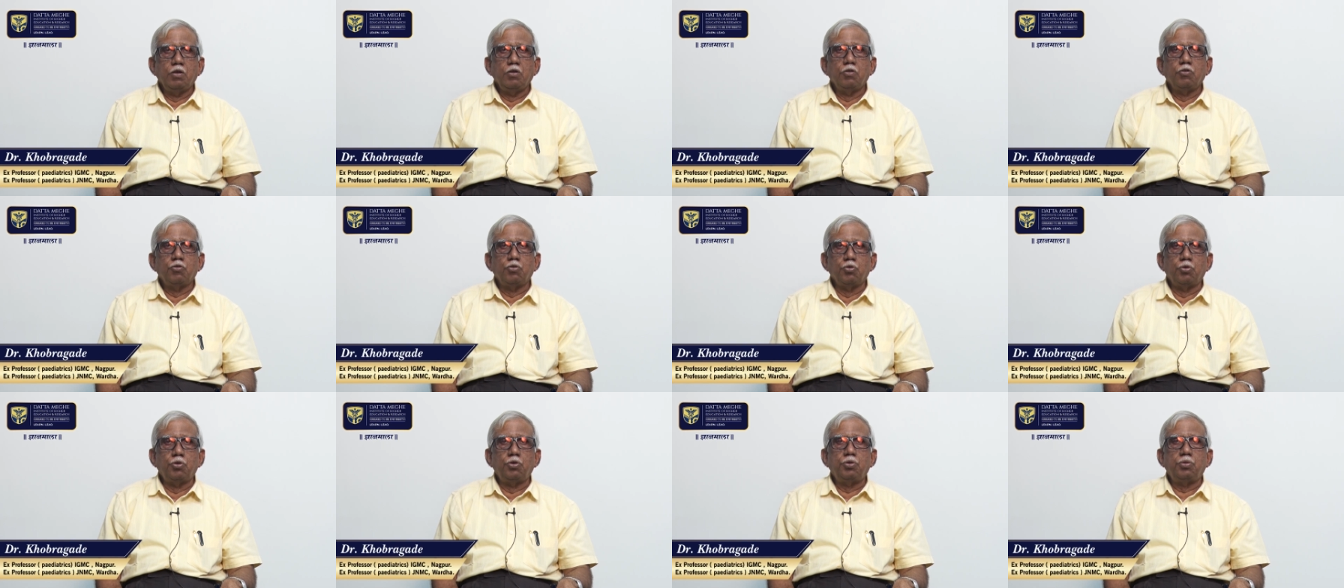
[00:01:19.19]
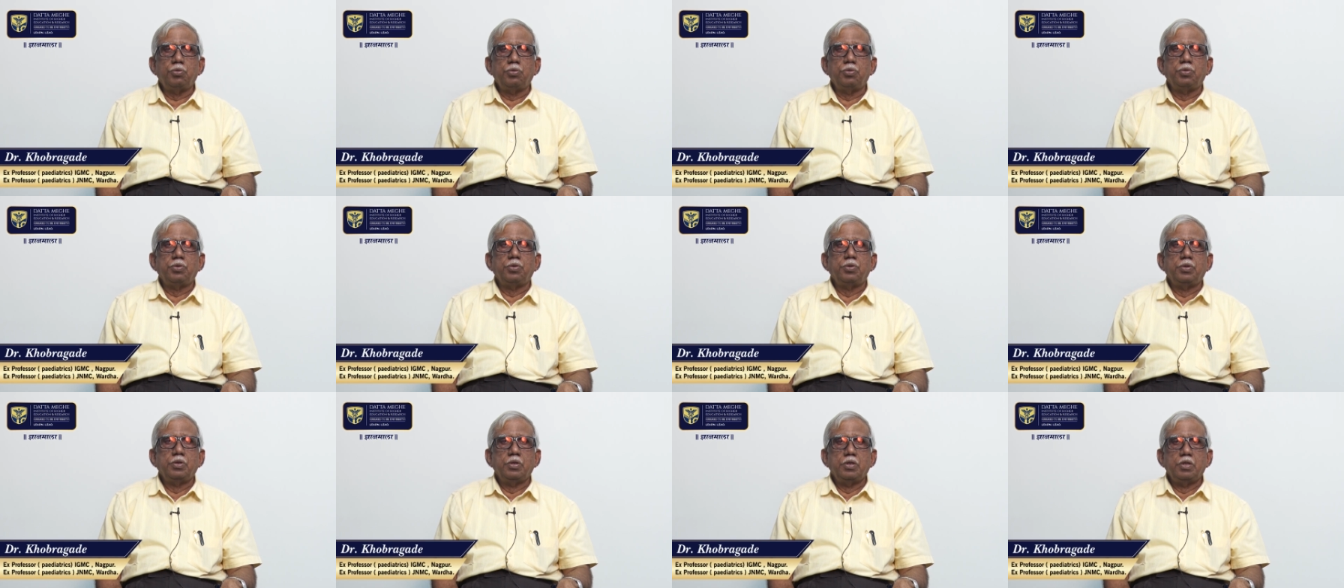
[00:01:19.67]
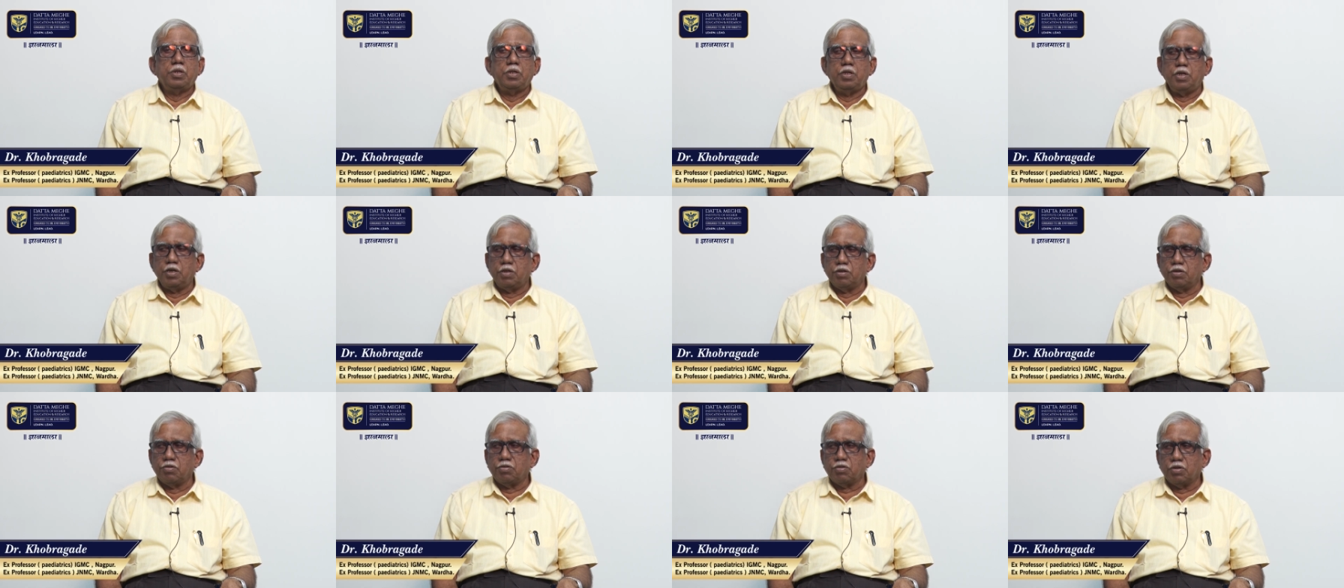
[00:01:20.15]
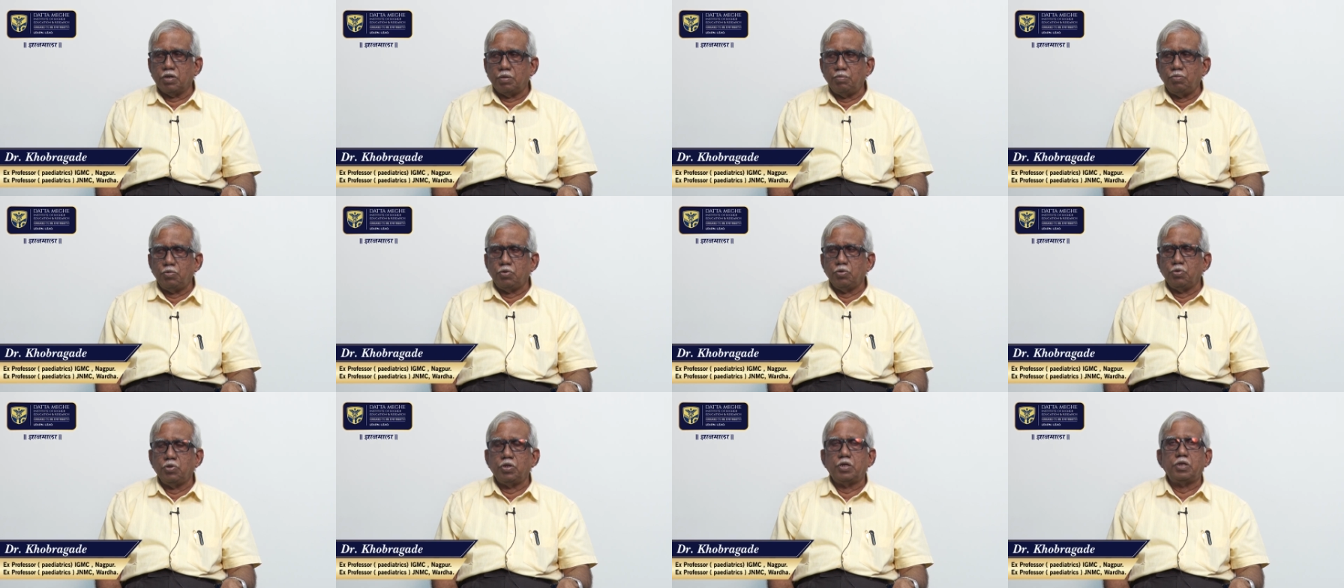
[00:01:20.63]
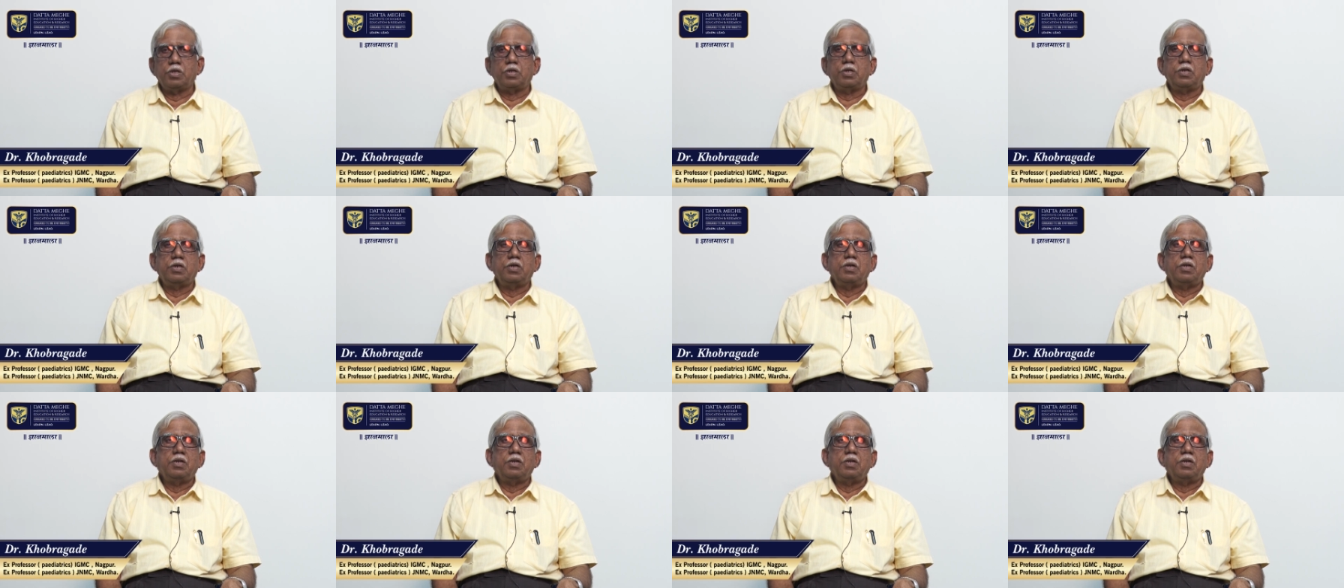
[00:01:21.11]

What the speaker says: So let us come to the